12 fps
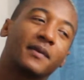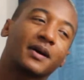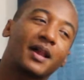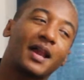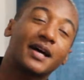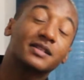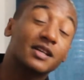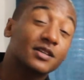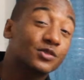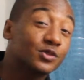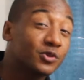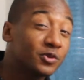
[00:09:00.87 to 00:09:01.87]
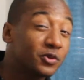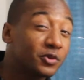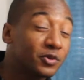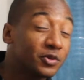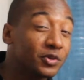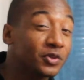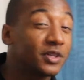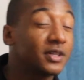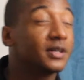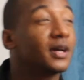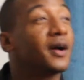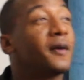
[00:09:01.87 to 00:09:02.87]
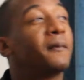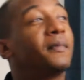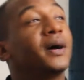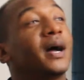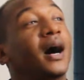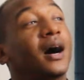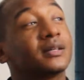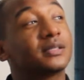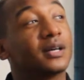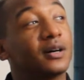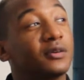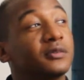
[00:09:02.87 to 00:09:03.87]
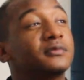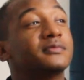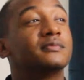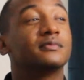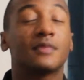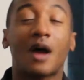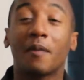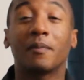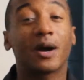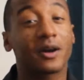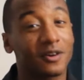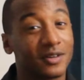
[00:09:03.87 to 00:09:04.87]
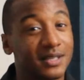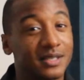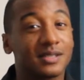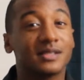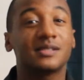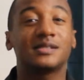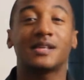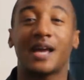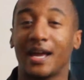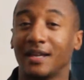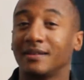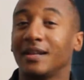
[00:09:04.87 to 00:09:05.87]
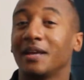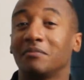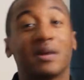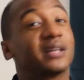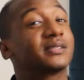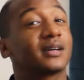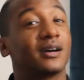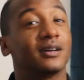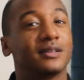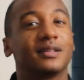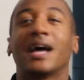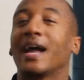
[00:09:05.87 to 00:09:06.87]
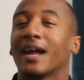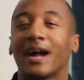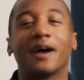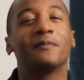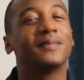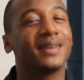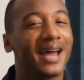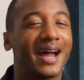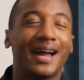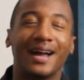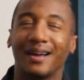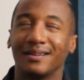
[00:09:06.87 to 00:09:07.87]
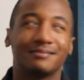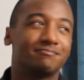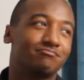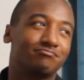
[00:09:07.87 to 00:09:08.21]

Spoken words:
Claz Azul, but also margaritas in Mexico. Like I'm not.